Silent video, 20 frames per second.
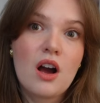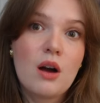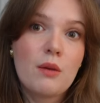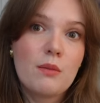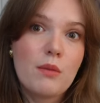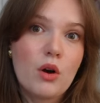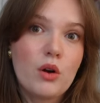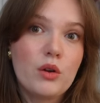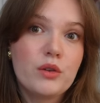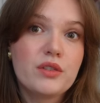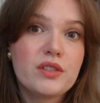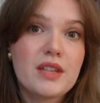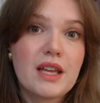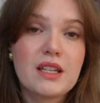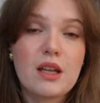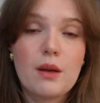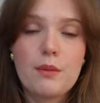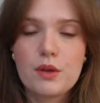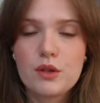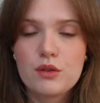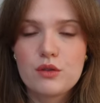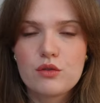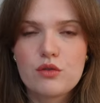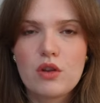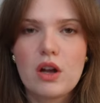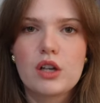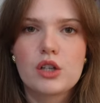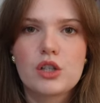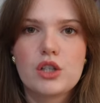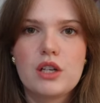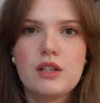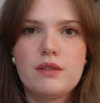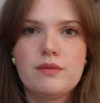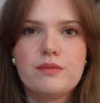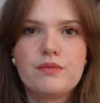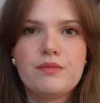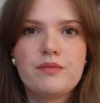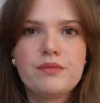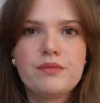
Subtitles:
armhole setup construction.